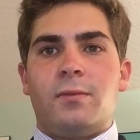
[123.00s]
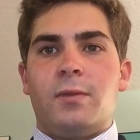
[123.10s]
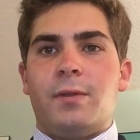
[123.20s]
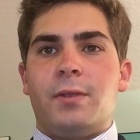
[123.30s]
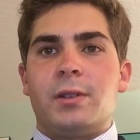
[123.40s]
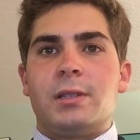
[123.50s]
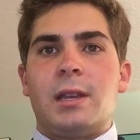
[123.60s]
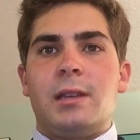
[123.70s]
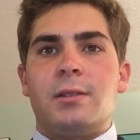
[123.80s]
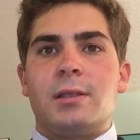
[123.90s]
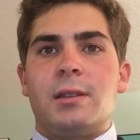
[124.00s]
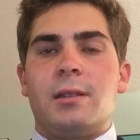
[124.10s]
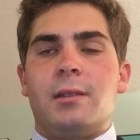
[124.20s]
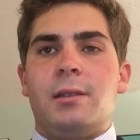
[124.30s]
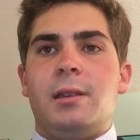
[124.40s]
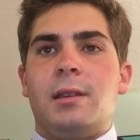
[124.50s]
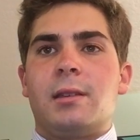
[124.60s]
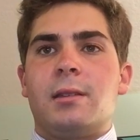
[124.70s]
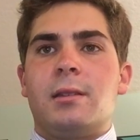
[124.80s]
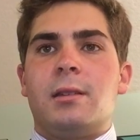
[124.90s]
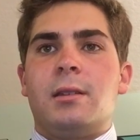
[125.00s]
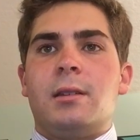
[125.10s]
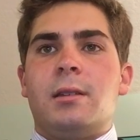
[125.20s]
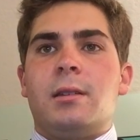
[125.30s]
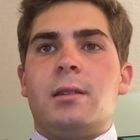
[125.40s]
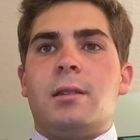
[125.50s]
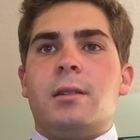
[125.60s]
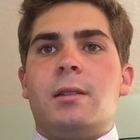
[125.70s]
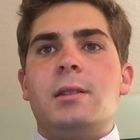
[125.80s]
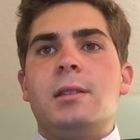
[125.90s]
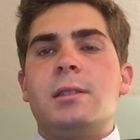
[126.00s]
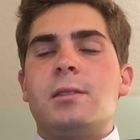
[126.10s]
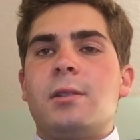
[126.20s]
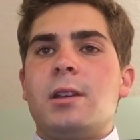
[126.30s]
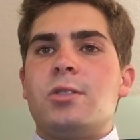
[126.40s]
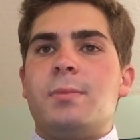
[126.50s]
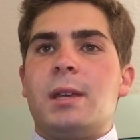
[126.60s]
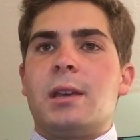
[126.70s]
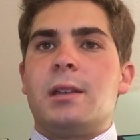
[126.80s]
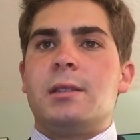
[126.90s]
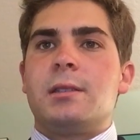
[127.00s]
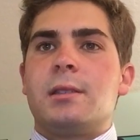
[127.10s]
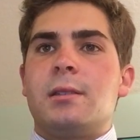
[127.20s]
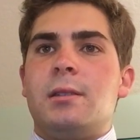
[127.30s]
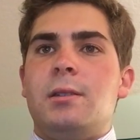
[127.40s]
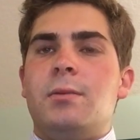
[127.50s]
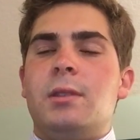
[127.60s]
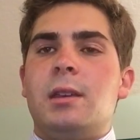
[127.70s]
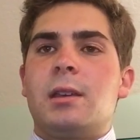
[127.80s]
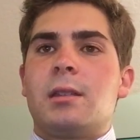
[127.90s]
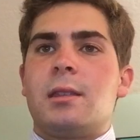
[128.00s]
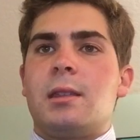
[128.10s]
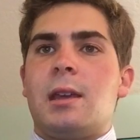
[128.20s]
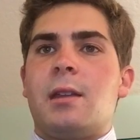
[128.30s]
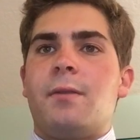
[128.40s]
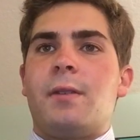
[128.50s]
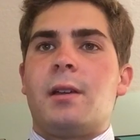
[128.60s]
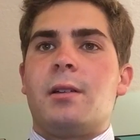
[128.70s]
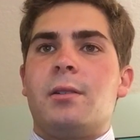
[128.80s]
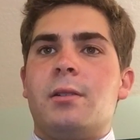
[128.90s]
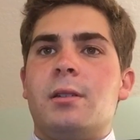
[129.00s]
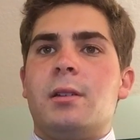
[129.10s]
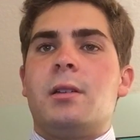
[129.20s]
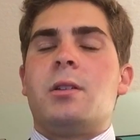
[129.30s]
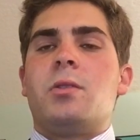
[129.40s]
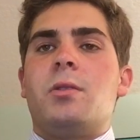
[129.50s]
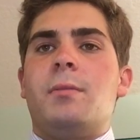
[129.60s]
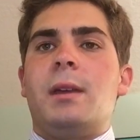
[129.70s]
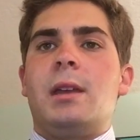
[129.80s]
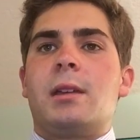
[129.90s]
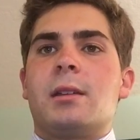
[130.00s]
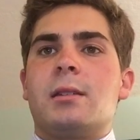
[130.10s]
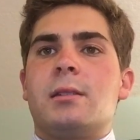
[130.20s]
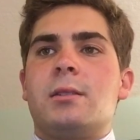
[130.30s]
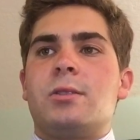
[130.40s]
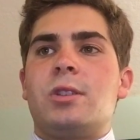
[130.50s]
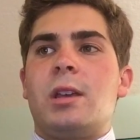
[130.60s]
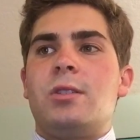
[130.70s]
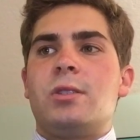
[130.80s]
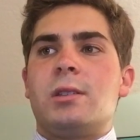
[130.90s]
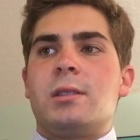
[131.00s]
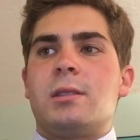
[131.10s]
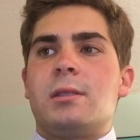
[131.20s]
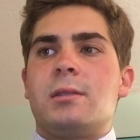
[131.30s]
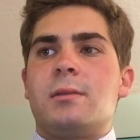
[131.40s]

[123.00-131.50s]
the first 10 years into the league. This is strange because you would think that the NFL would make changes